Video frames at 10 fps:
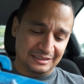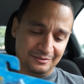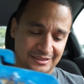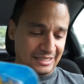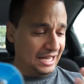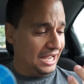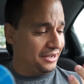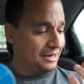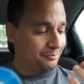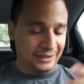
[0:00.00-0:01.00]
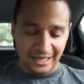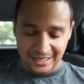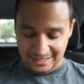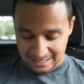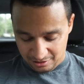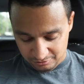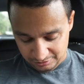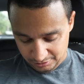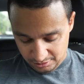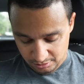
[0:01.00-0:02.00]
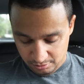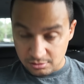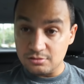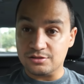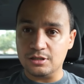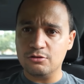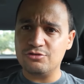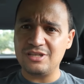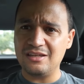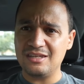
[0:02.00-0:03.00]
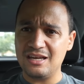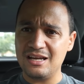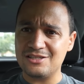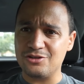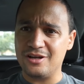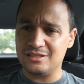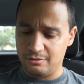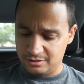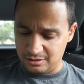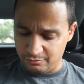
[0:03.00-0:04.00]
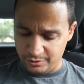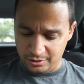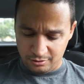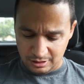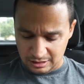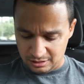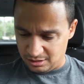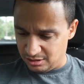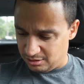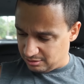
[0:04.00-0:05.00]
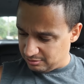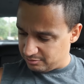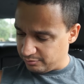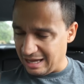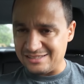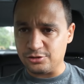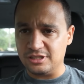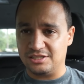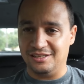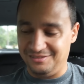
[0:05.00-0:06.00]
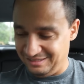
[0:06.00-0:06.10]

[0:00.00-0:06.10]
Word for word: I'm scared. I'm bleeding now. See, who said that uh, toy hunting wasn't a real uh, hazardous?